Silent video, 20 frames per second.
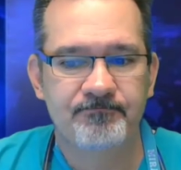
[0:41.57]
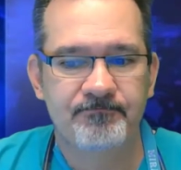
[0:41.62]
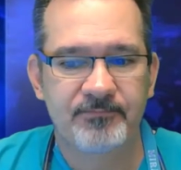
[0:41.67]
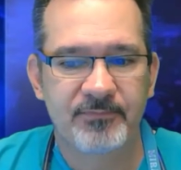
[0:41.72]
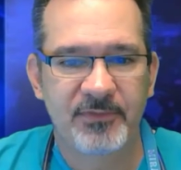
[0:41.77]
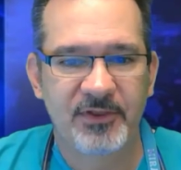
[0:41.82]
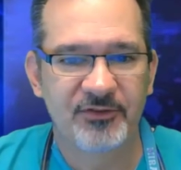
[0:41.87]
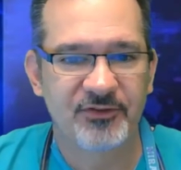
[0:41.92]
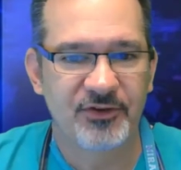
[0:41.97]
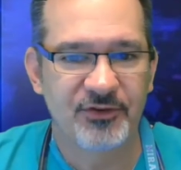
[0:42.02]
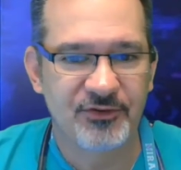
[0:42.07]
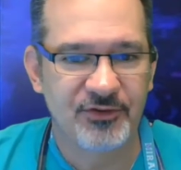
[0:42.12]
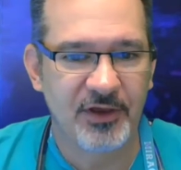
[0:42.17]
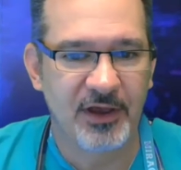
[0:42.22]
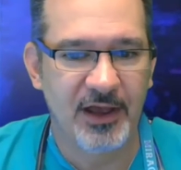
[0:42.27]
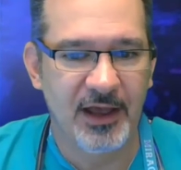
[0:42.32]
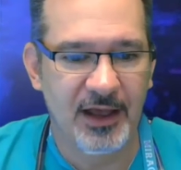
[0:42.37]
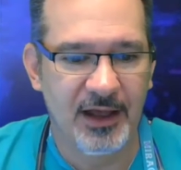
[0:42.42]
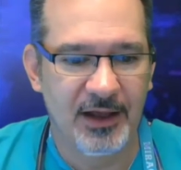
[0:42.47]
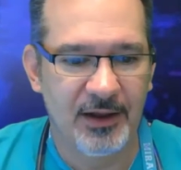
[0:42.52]
this is
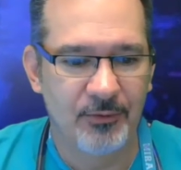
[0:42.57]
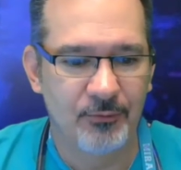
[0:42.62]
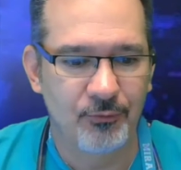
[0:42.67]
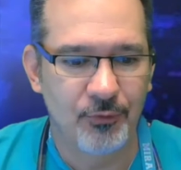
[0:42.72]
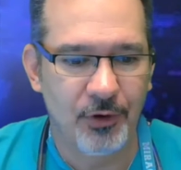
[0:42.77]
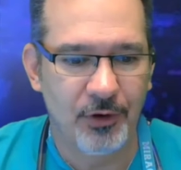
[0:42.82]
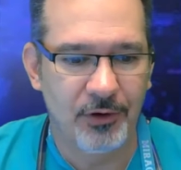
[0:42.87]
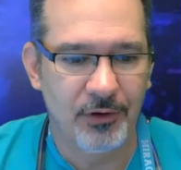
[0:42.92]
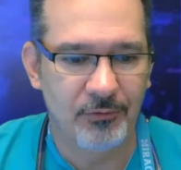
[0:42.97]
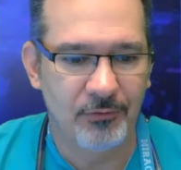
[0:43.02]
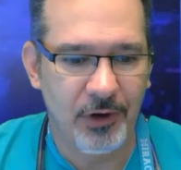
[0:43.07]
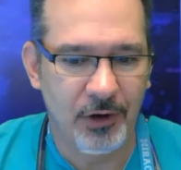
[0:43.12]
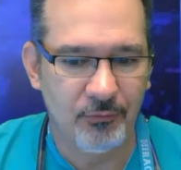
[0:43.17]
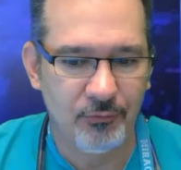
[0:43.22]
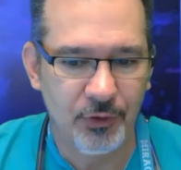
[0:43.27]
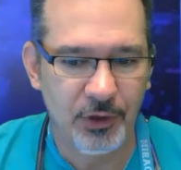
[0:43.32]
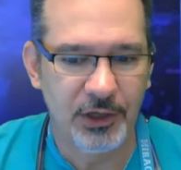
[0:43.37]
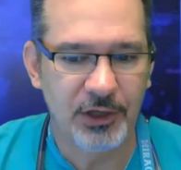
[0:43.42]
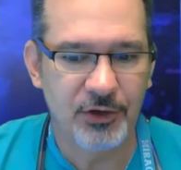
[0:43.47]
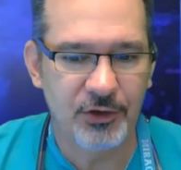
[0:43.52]
a
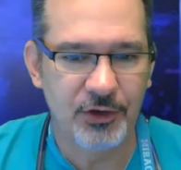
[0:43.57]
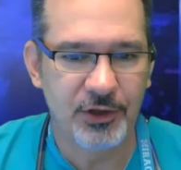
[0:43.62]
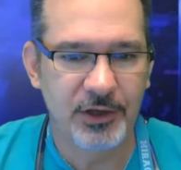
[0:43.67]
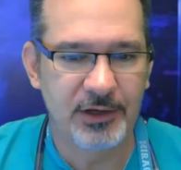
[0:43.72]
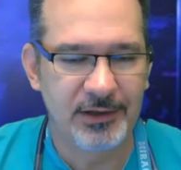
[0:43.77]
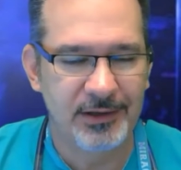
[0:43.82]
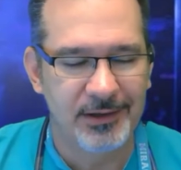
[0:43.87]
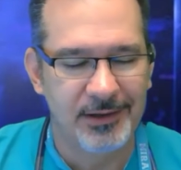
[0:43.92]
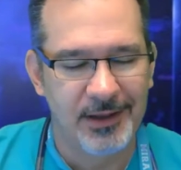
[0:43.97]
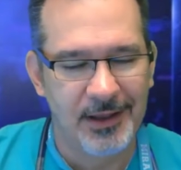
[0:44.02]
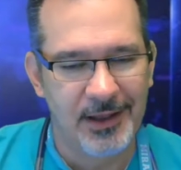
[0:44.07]
really good